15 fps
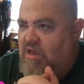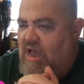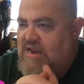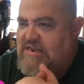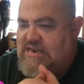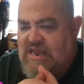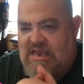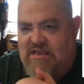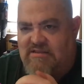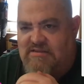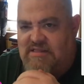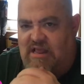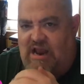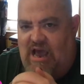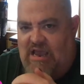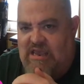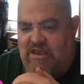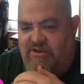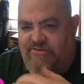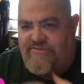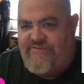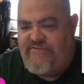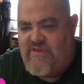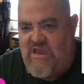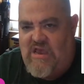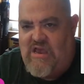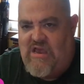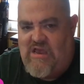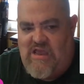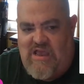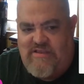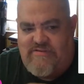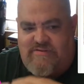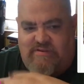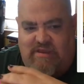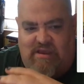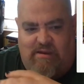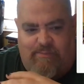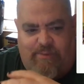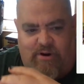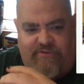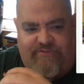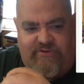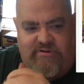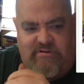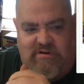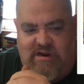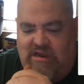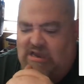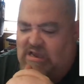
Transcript: ideas that I use as a person.